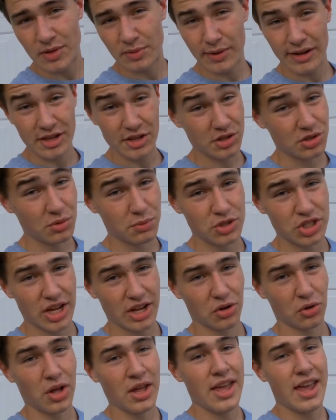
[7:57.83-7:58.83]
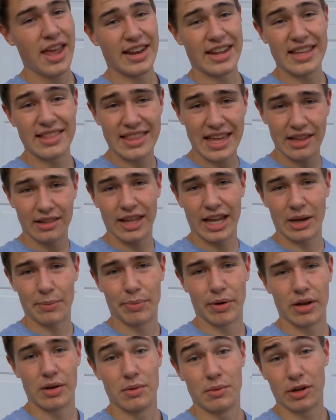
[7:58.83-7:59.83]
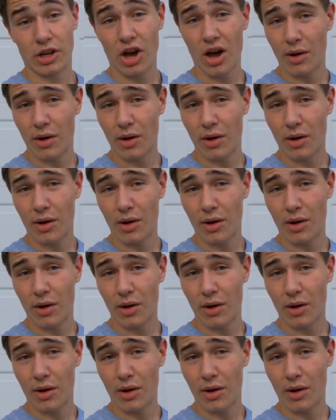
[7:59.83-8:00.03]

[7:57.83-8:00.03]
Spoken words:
to my YouTube channel and hit that like button.